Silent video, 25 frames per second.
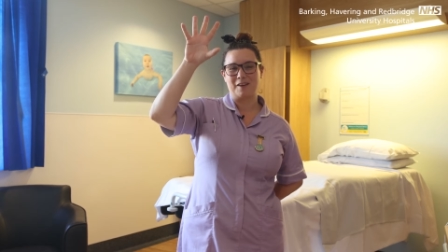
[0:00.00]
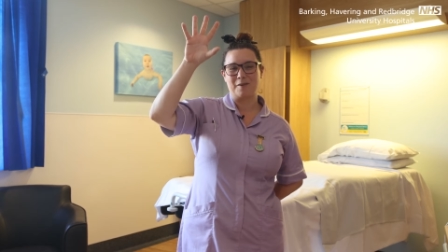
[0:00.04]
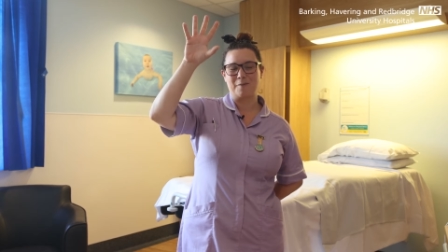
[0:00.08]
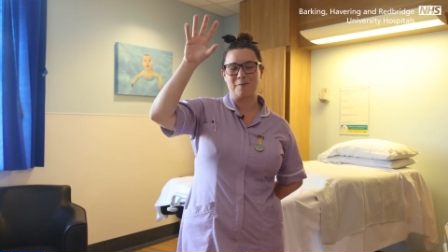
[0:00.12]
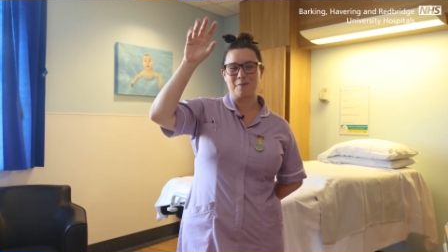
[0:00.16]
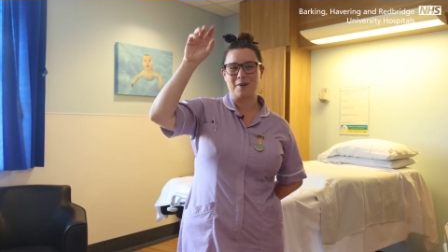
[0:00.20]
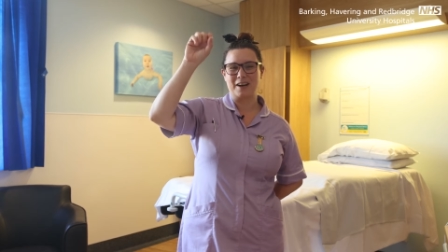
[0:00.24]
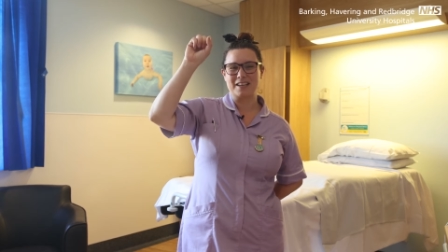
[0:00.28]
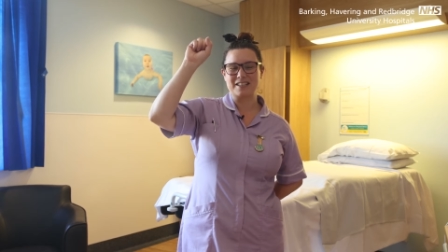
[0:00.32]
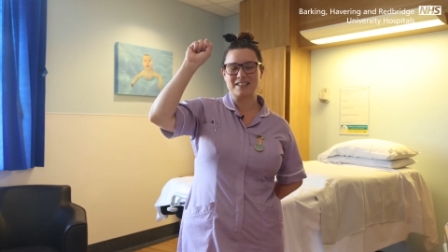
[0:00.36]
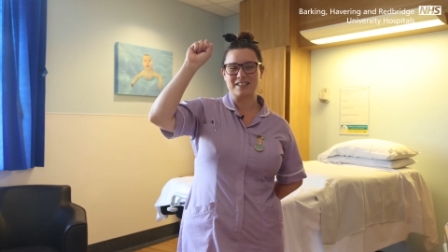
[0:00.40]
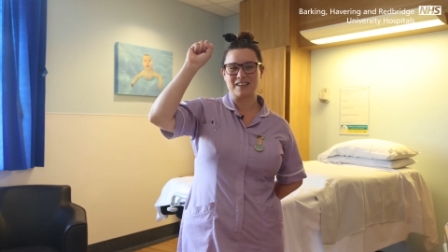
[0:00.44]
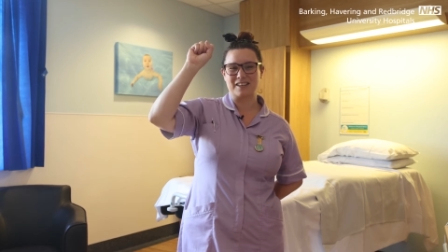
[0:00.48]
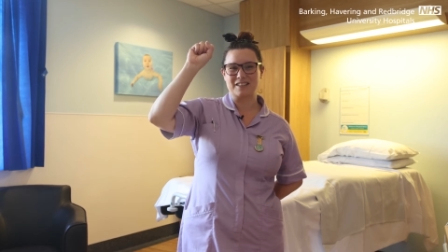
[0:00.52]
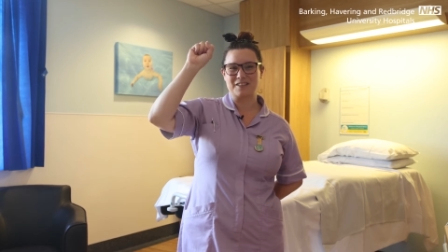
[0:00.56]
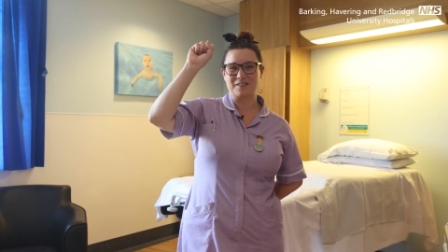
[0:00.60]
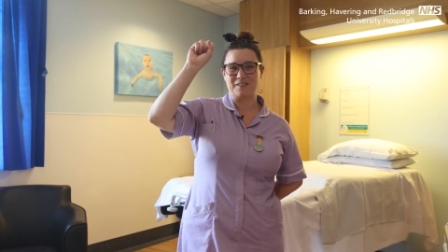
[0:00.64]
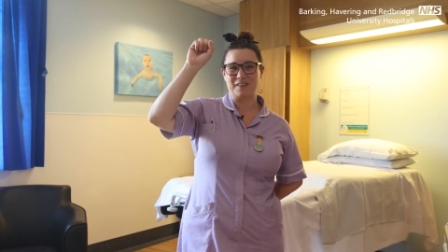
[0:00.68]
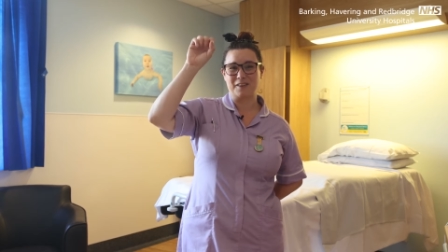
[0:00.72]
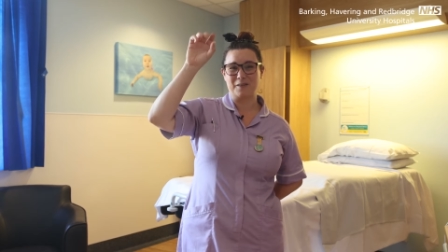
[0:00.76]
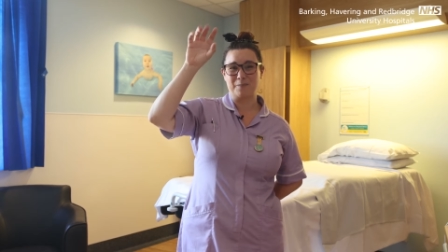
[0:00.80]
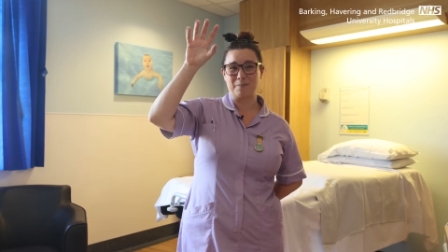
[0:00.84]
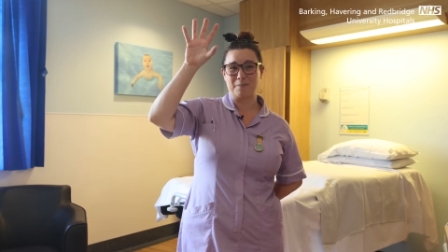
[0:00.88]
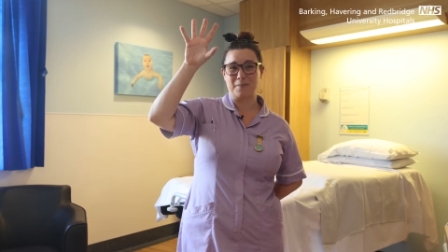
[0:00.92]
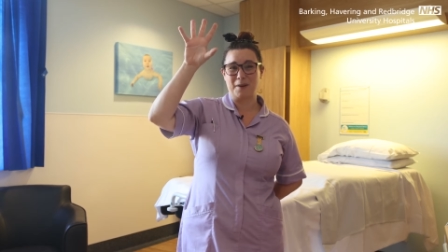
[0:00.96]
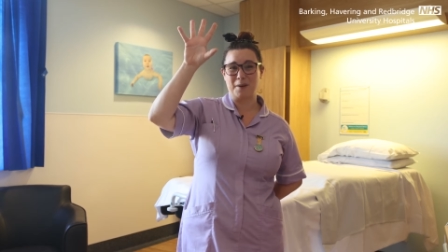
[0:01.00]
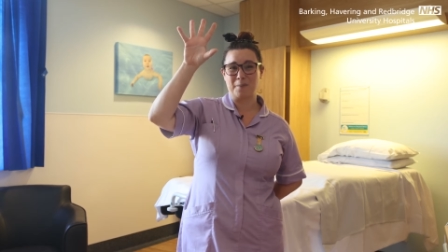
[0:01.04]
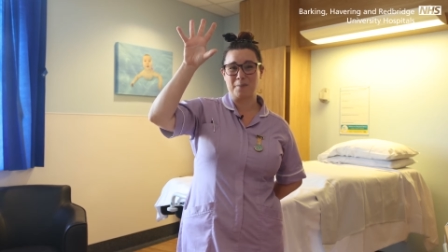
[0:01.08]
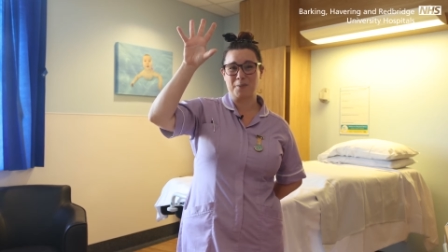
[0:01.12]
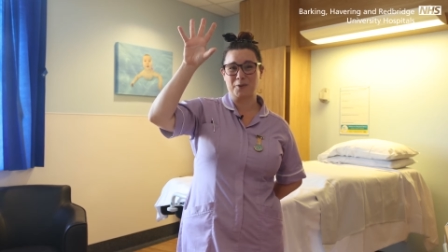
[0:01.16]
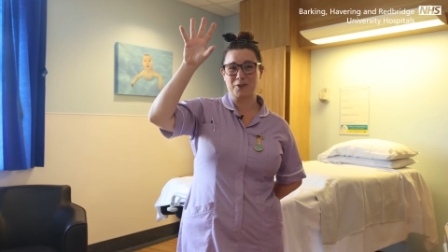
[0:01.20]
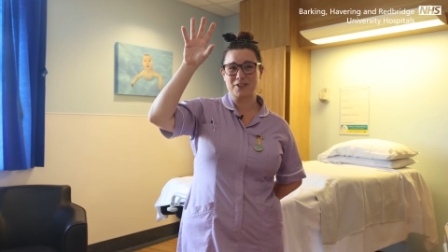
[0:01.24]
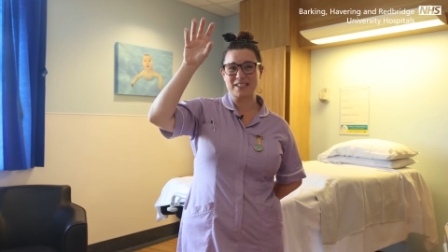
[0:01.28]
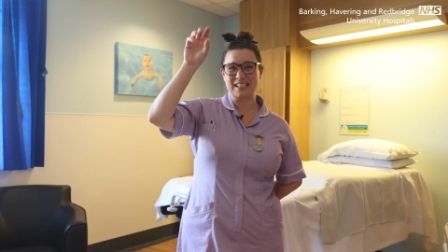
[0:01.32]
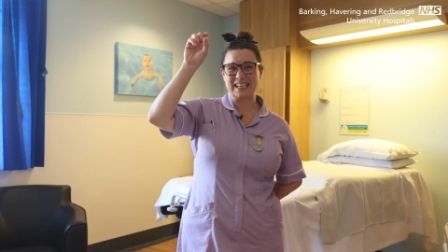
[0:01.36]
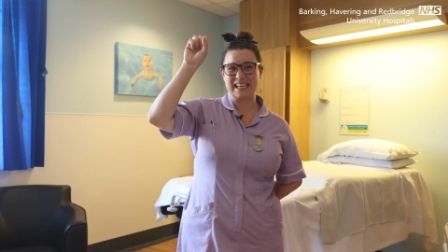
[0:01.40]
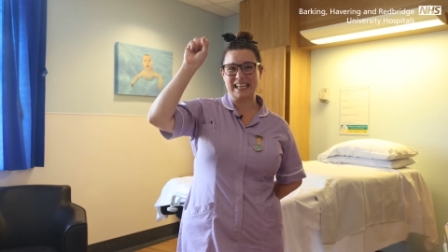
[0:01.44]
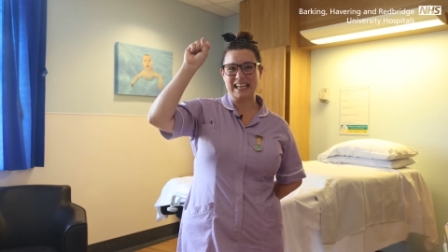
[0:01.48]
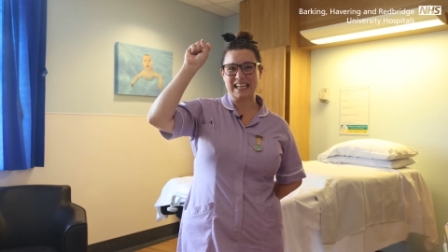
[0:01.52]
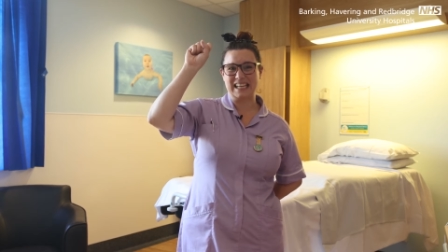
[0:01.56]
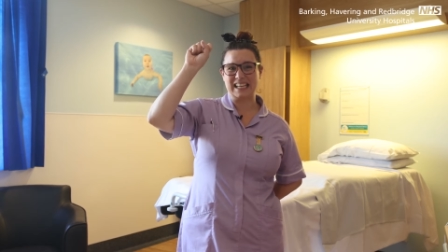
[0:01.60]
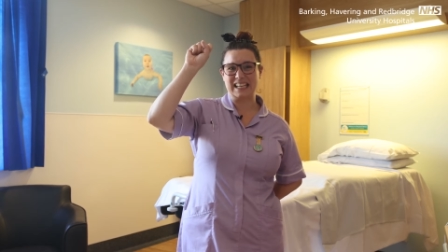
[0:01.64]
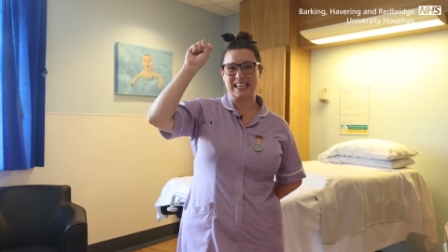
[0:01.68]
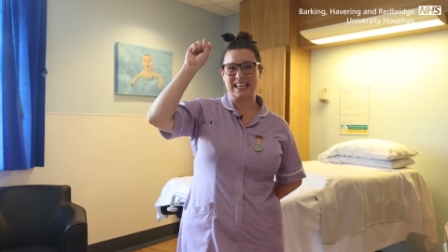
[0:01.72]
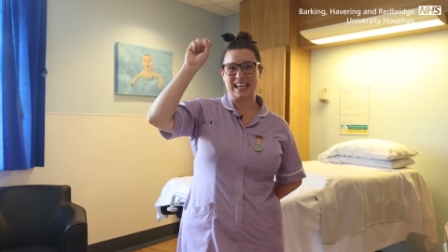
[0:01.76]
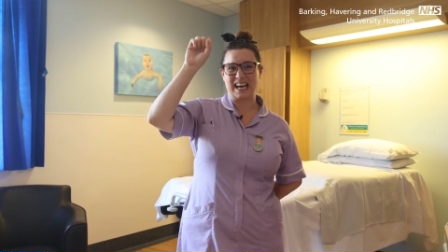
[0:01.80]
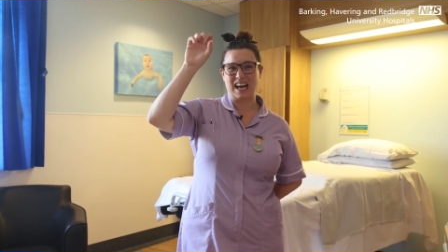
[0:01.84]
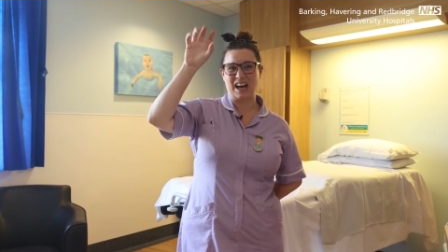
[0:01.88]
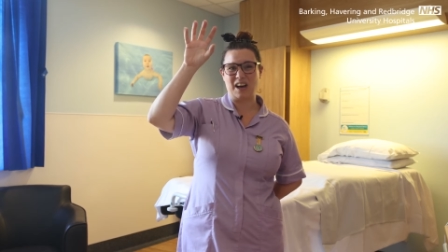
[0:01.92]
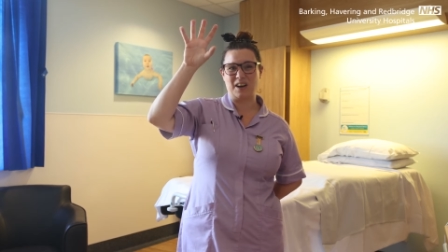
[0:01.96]
Might start to feel a bit more tingly
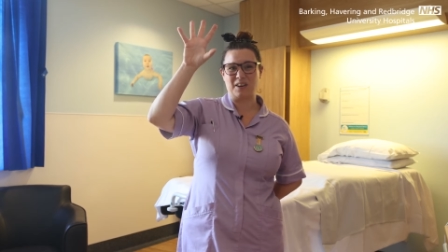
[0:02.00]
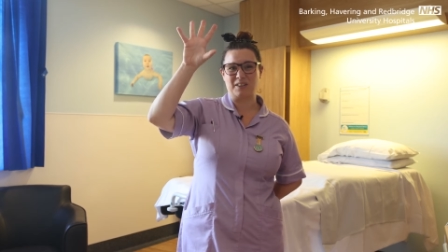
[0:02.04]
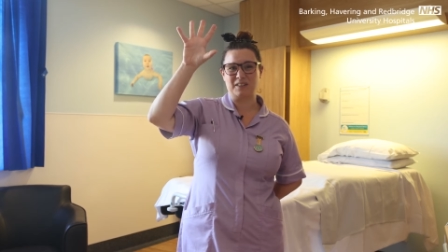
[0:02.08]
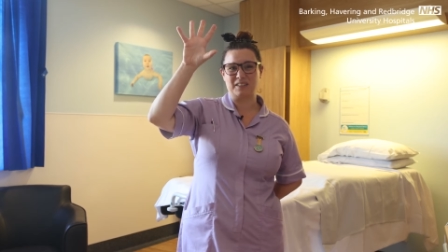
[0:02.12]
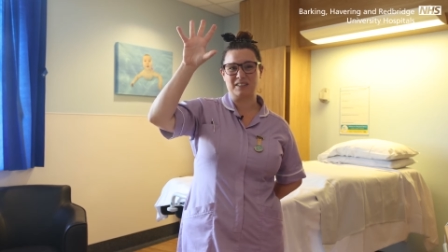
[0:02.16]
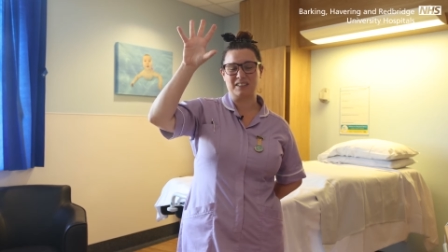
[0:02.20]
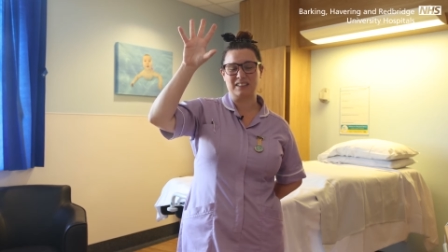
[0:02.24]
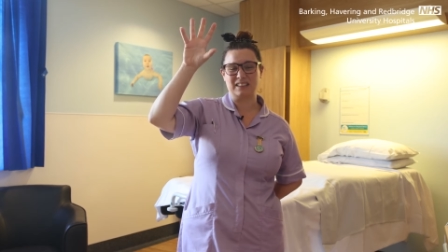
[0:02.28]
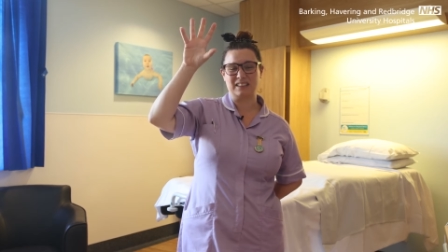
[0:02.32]
now.